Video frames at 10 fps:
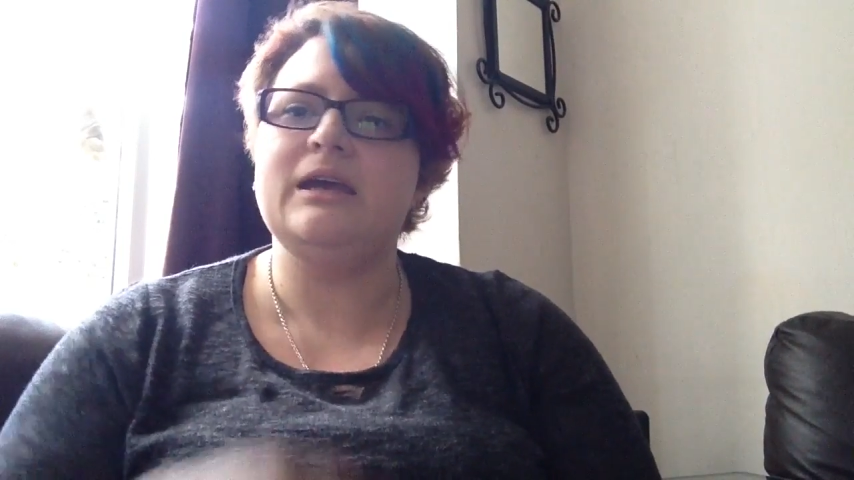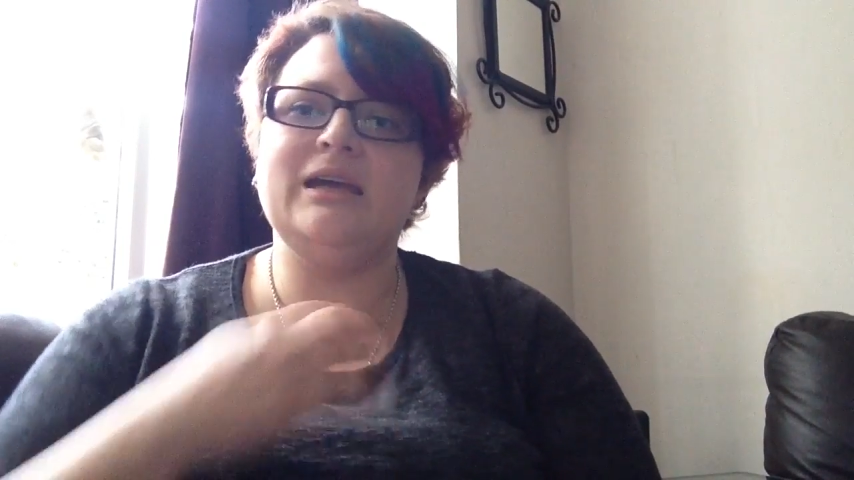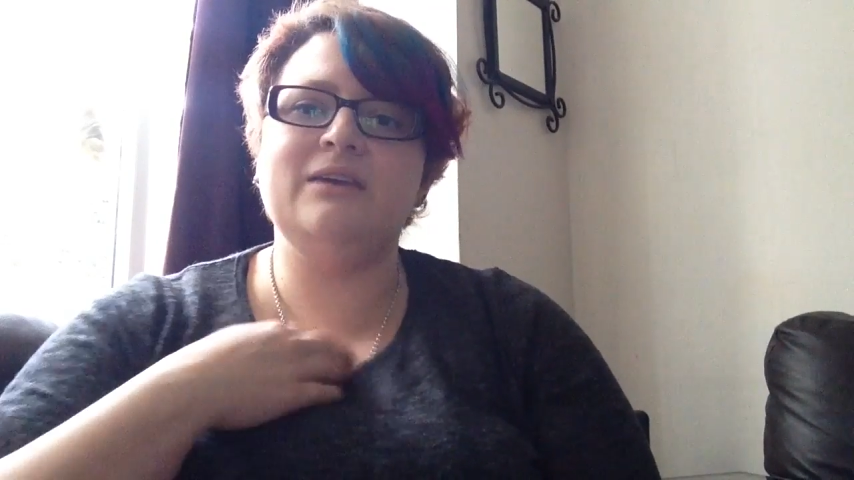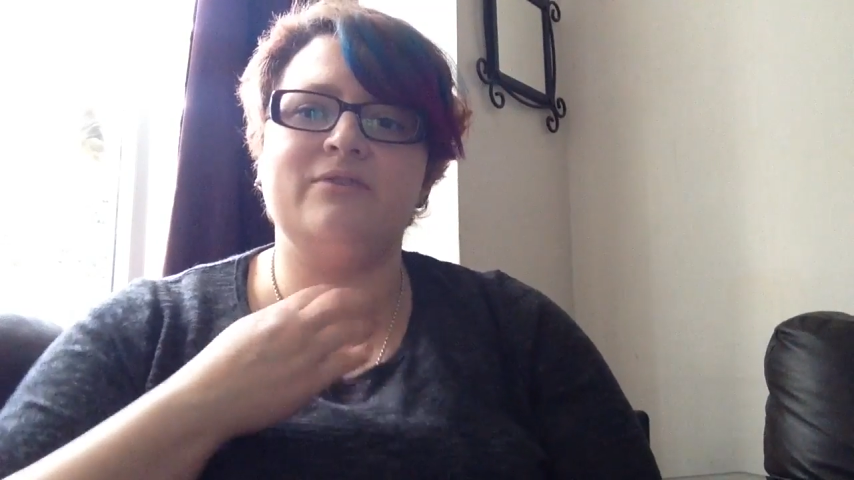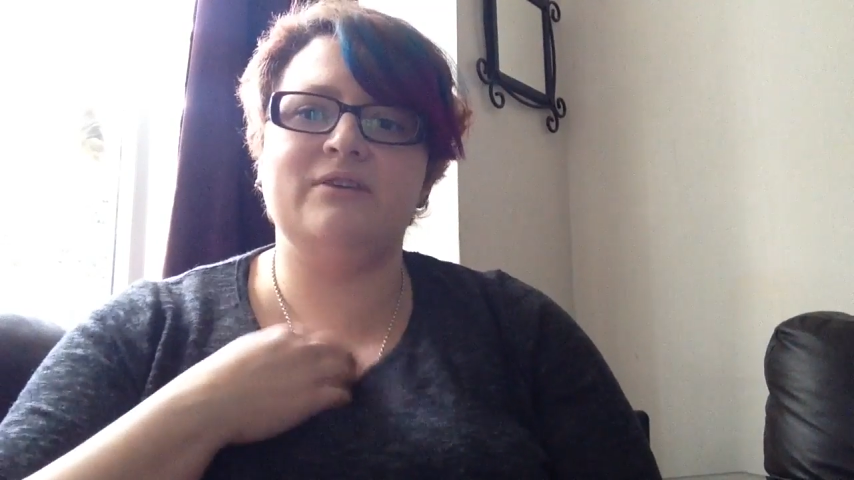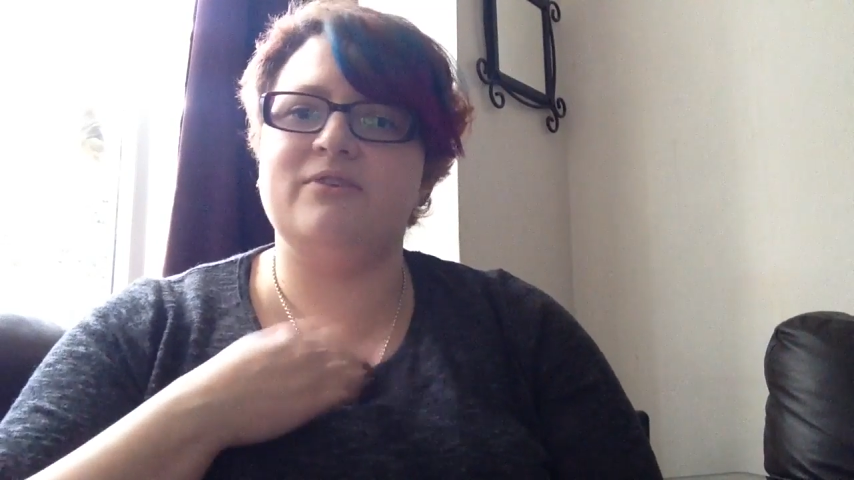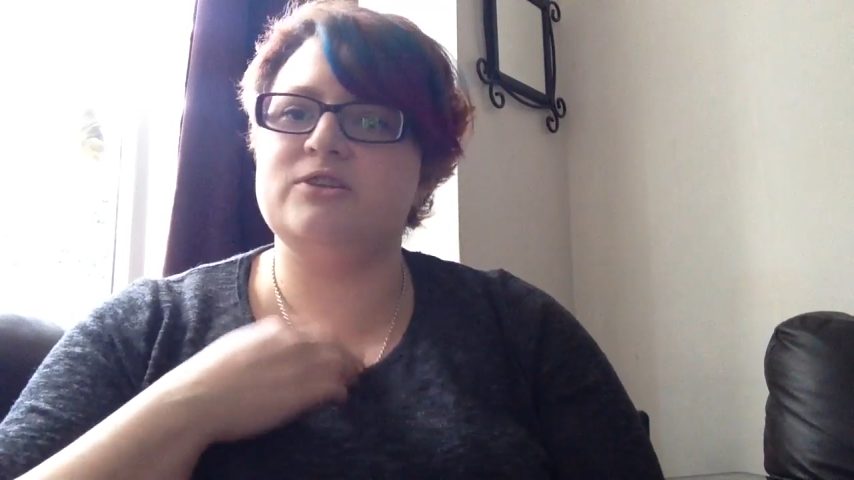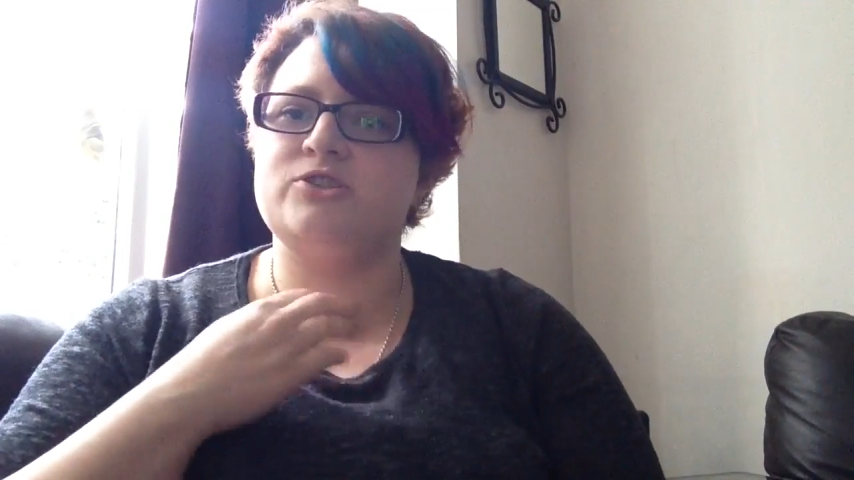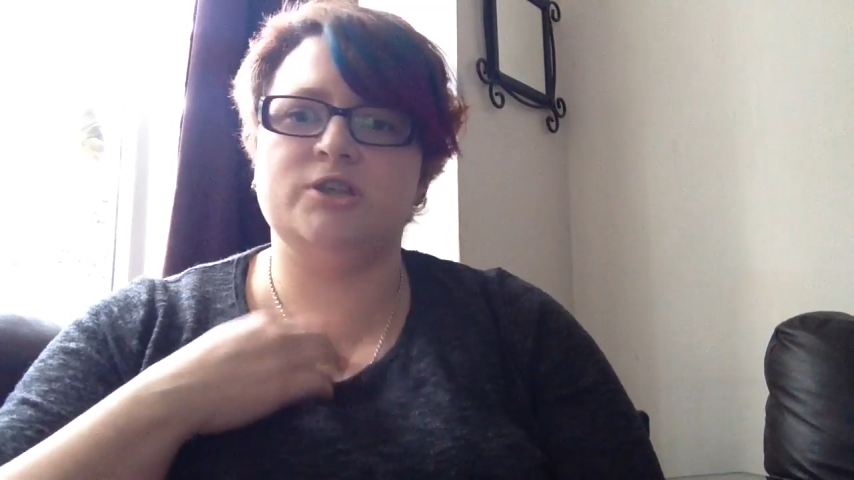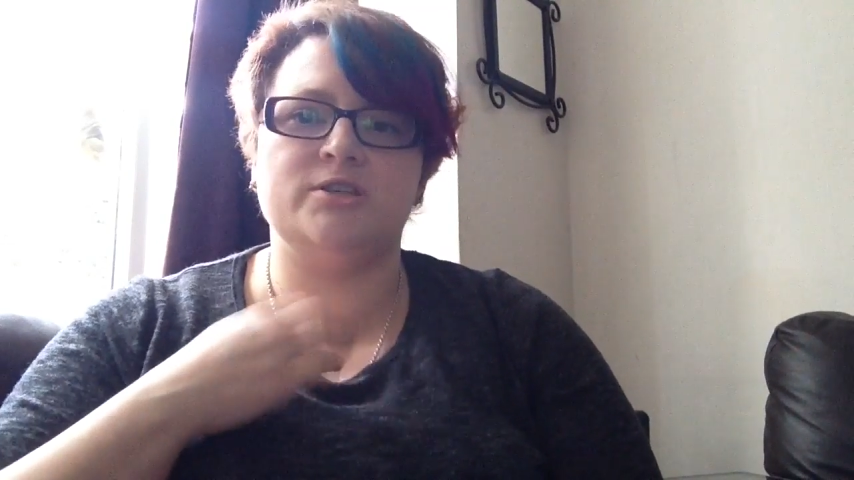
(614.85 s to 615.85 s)
even if
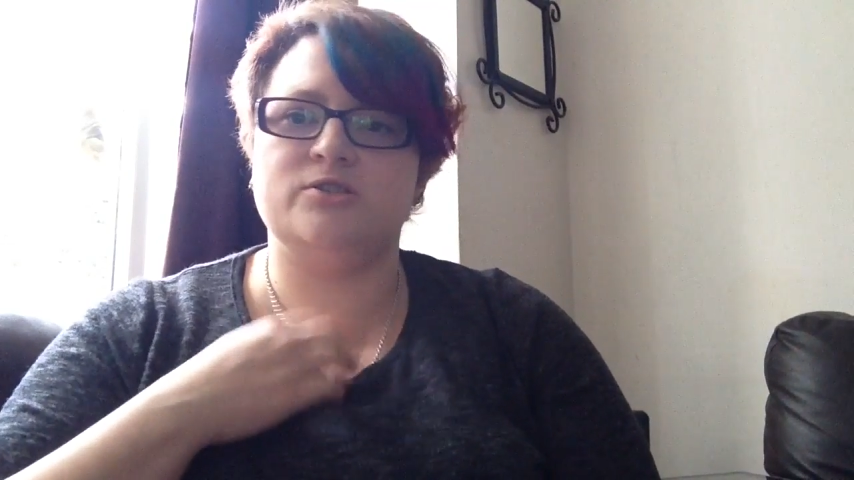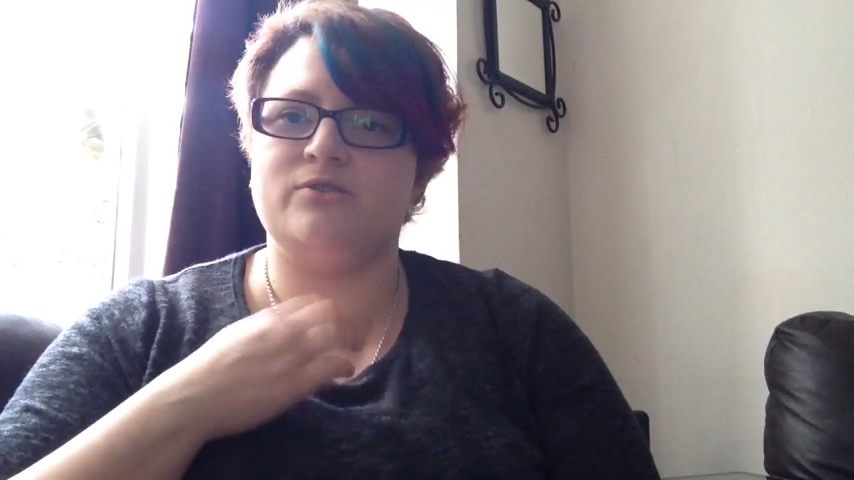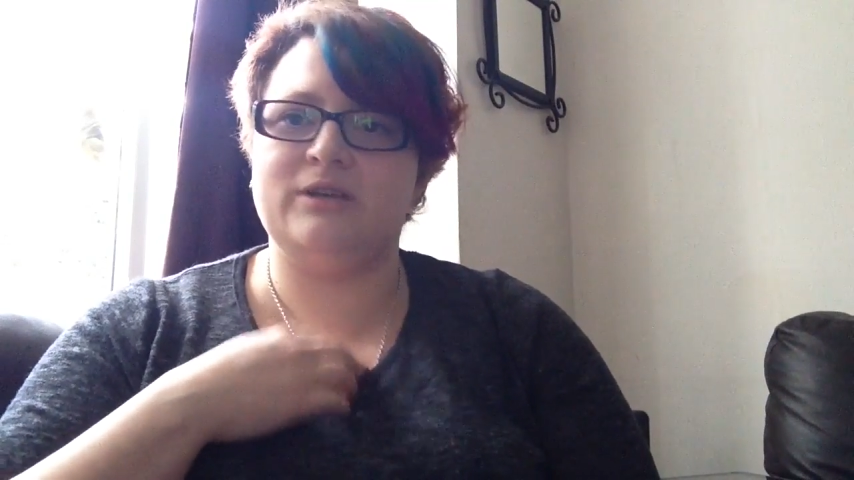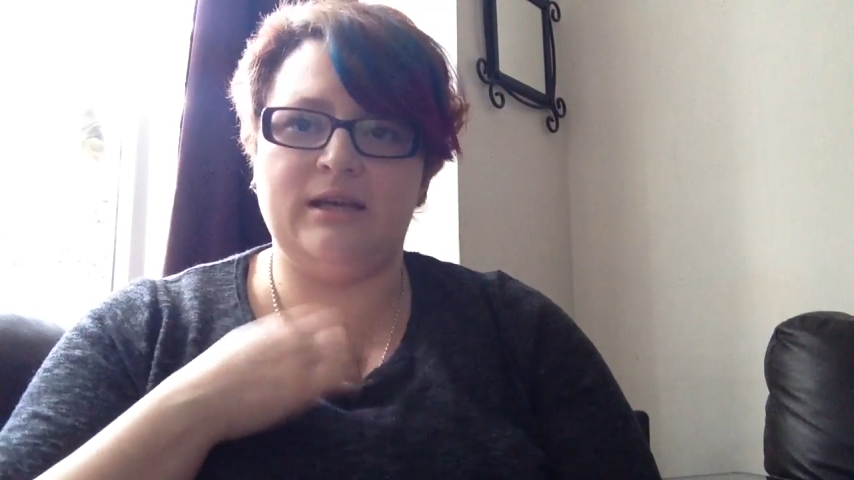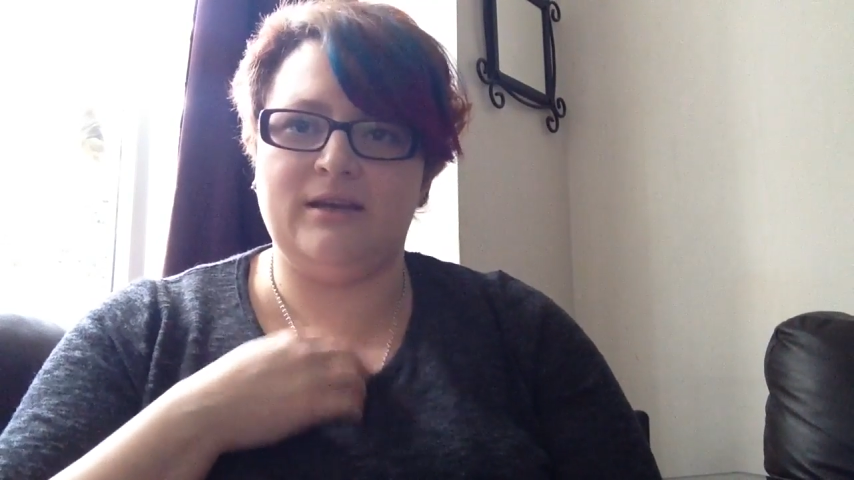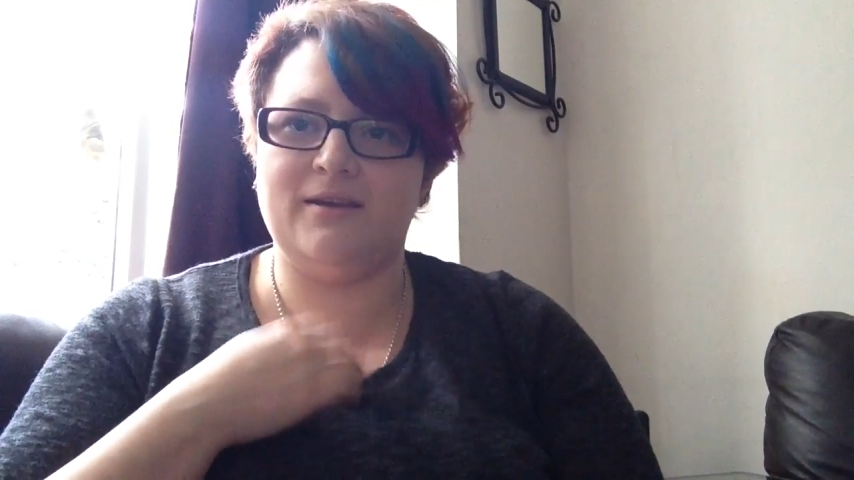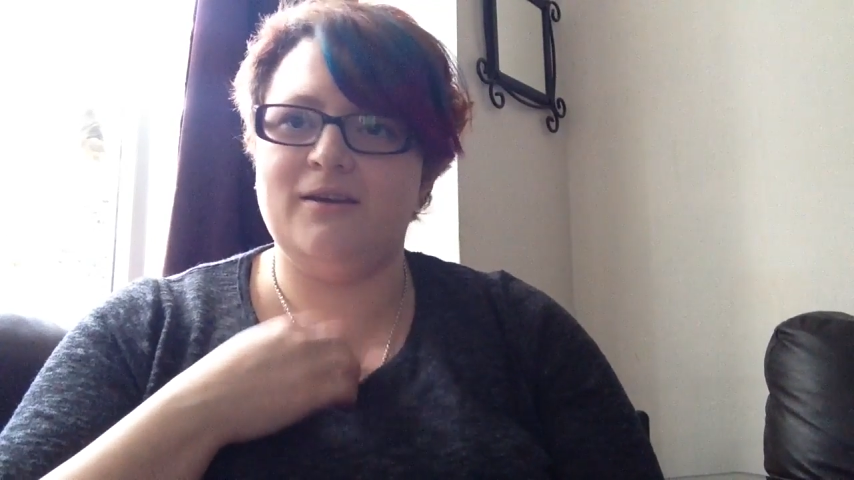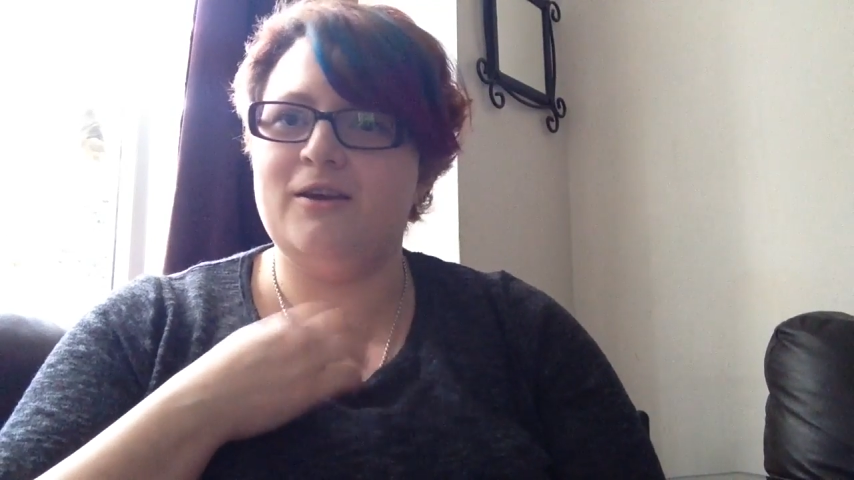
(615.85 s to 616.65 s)
it's just on here.